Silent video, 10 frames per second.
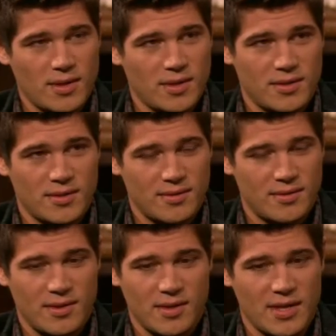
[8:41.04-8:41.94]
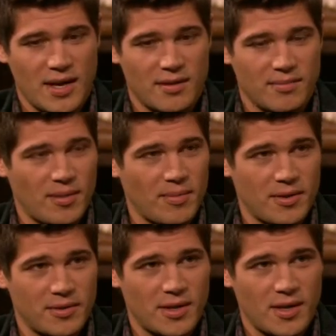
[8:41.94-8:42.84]
It's the day that my
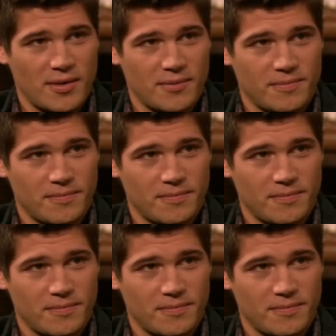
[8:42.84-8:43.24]
mother died.